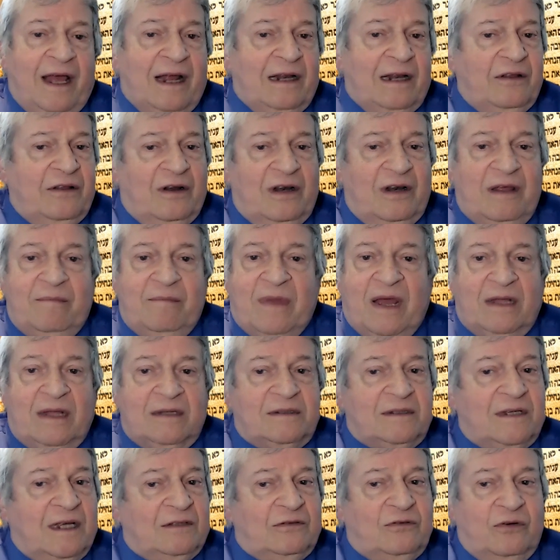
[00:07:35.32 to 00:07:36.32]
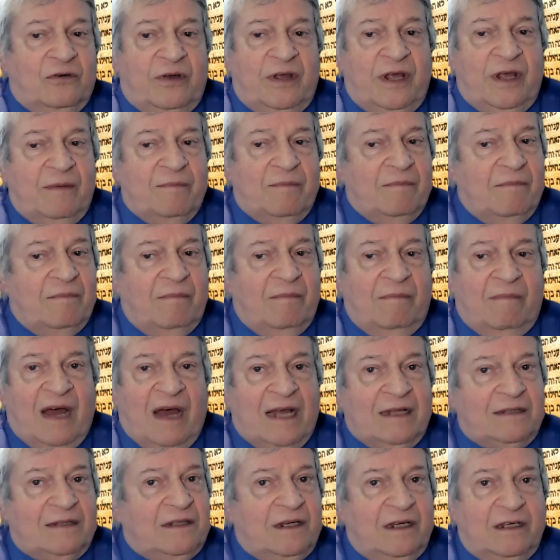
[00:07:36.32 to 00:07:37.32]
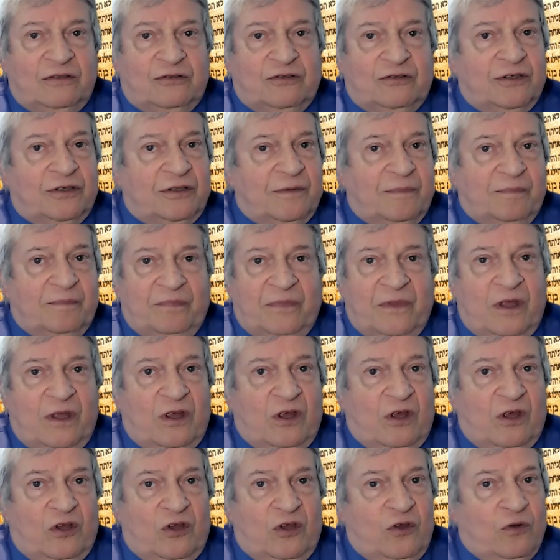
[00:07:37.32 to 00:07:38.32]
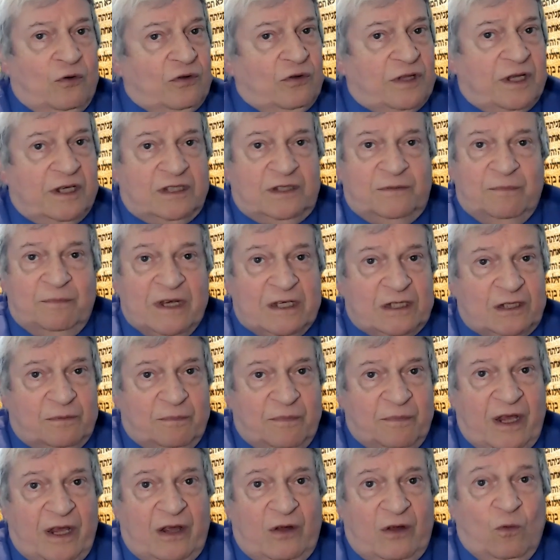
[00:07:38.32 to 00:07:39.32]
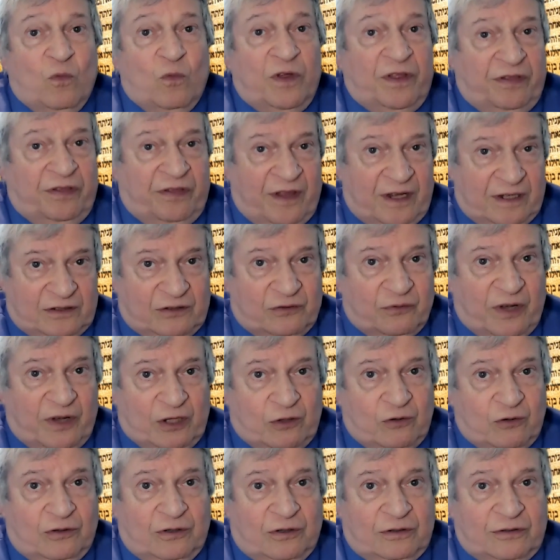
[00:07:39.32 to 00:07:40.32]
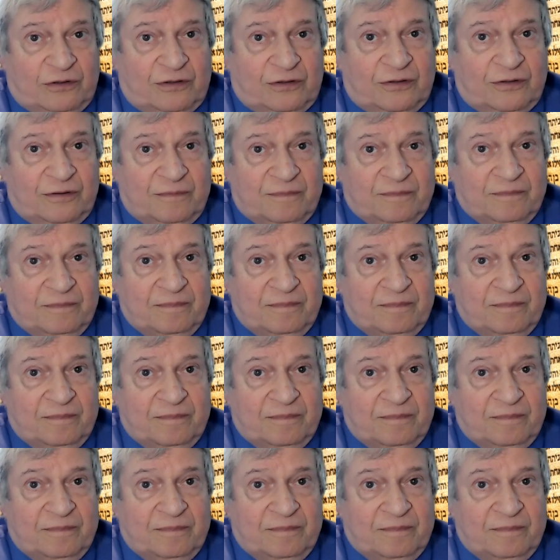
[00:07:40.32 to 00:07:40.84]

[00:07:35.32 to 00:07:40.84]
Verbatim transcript: The elderly man said to him, My teacher, you dismiss me with this retort?